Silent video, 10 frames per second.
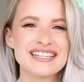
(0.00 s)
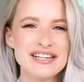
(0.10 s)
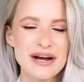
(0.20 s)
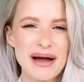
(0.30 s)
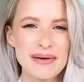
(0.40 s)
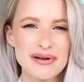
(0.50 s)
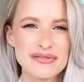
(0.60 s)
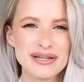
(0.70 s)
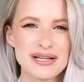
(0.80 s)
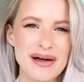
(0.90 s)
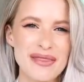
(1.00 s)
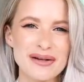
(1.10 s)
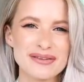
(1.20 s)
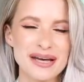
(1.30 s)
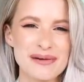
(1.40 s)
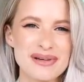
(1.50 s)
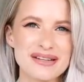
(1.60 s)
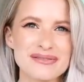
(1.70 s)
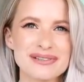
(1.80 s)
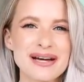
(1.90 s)
You know how I feel about those kind of
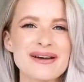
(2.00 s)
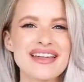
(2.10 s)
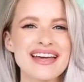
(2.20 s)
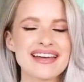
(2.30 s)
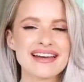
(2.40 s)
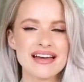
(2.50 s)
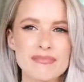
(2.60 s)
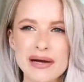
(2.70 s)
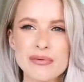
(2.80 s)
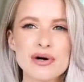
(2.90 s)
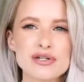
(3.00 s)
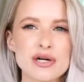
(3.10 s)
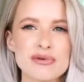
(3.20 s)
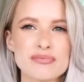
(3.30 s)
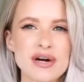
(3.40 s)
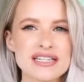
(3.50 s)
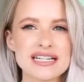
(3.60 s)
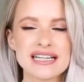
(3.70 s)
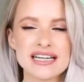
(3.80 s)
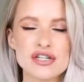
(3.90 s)
pieces of clothing. My wardrobe was
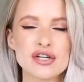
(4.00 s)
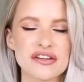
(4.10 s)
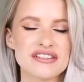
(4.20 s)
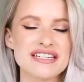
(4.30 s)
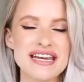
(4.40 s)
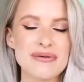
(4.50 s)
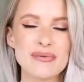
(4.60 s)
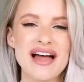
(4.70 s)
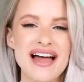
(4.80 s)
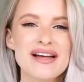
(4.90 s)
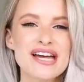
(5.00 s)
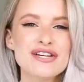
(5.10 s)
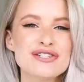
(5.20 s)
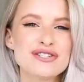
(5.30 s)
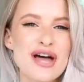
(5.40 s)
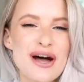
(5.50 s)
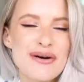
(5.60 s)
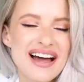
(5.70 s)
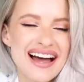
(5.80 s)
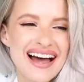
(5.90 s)
practically just knitwear,
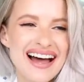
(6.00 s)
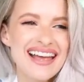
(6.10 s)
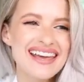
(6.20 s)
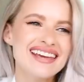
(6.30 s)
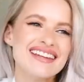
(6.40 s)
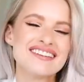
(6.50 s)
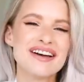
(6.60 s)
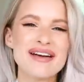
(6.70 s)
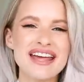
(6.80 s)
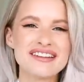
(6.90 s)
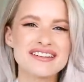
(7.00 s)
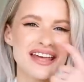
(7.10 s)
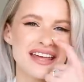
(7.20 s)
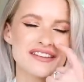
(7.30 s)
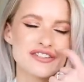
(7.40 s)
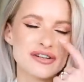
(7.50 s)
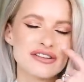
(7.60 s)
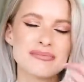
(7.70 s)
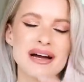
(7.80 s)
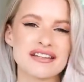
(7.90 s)
so so it's it's
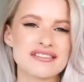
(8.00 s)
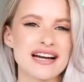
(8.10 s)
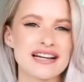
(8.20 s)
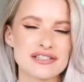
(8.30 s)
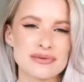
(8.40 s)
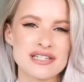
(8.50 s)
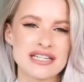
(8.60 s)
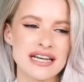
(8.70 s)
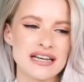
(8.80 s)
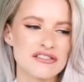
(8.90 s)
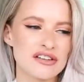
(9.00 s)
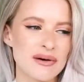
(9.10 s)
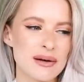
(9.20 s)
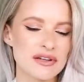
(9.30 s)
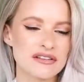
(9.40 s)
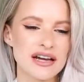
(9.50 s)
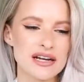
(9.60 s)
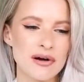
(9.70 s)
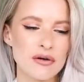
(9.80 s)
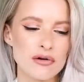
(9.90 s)
just my style to a T, so I'm
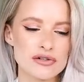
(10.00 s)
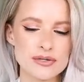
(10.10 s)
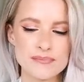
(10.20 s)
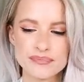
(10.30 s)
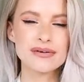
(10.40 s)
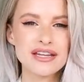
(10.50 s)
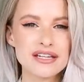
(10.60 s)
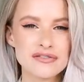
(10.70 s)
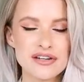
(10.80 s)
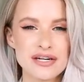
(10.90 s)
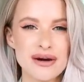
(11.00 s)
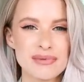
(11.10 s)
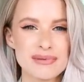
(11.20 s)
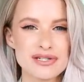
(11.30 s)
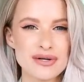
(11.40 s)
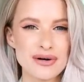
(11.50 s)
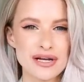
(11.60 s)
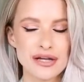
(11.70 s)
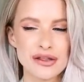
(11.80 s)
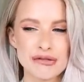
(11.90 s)
excited about autumn. So in this video I'm going to be
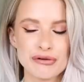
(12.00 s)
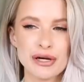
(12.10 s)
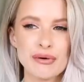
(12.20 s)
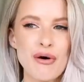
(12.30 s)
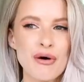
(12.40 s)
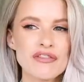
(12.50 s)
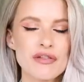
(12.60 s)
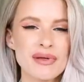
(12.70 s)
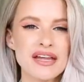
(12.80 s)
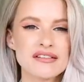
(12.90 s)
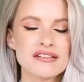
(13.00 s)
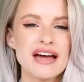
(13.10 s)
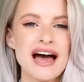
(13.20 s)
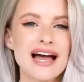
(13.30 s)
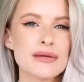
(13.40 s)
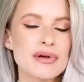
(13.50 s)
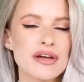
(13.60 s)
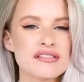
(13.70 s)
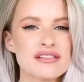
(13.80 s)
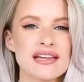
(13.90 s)
talking through all of the pieces that I
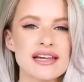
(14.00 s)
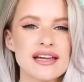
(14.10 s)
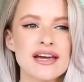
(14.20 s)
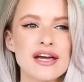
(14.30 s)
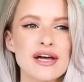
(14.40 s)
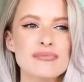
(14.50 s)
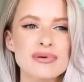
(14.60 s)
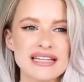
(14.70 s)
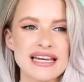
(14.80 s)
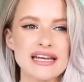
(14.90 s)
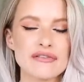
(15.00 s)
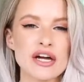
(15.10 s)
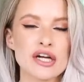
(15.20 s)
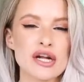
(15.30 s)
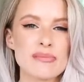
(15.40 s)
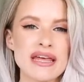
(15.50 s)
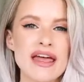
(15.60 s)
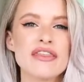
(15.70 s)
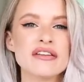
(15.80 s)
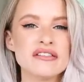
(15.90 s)
personally believe are going to
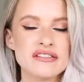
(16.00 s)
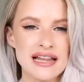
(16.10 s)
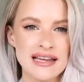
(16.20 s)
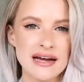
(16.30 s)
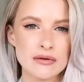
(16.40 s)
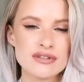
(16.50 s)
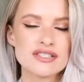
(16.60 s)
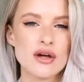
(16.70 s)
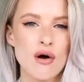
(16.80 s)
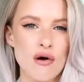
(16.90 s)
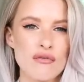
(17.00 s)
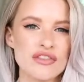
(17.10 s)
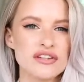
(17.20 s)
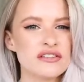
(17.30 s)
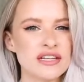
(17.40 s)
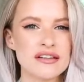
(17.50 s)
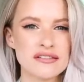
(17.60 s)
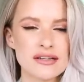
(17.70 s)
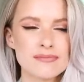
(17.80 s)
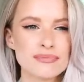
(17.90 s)
be the sellouts of the
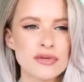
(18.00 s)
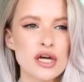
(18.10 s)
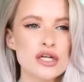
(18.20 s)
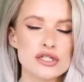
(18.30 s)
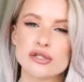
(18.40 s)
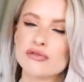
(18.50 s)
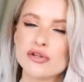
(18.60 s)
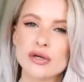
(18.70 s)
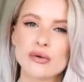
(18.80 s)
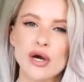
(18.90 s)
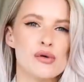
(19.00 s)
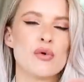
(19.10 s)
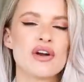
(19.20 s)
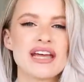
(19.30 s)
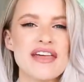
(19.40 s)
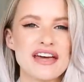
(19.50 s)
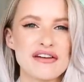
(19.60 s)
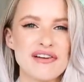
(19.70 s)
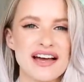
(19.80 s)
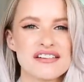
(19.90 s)
season. So if you want to get the
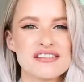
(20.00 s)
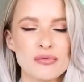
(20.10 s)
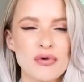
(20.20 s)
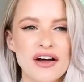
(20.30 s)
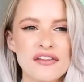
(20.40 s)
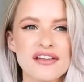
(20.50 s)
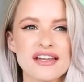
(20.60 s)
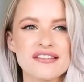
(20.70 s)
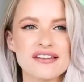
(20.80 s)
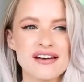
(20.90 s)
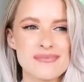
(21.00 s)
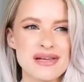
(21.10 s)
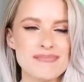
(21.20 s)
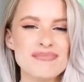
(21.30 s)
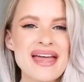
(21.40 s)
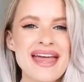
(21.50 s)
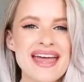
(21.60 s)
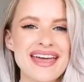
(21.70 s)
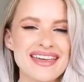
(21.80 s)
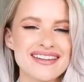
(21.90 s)
advice on what I think is going to be
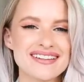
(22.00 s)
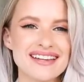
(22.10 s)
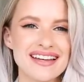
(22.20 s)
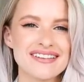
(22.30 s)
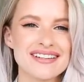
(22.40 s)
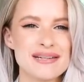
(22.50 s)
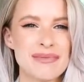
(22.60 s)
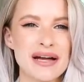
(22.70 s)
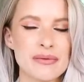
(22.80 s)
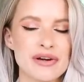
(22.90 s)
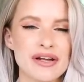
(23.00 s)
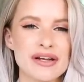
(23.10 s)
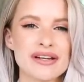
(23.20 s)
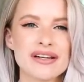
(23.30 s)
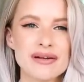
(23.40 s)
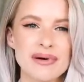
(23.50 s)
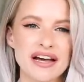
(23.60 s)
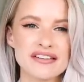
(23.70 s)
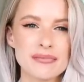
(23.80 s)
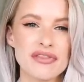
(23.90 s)
big this season, you might want to
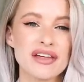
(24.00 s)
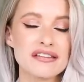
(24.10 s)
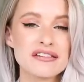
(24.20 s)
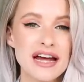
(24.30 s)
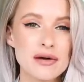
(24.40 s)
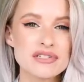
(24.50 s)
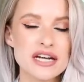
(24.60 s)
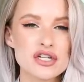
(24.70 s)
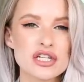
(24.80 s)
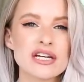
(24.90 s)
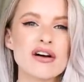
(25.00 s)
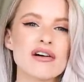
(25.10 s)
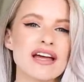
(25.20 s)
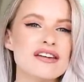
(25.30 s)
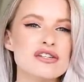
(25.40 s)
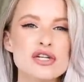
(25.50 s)
buy some things now potentially, or get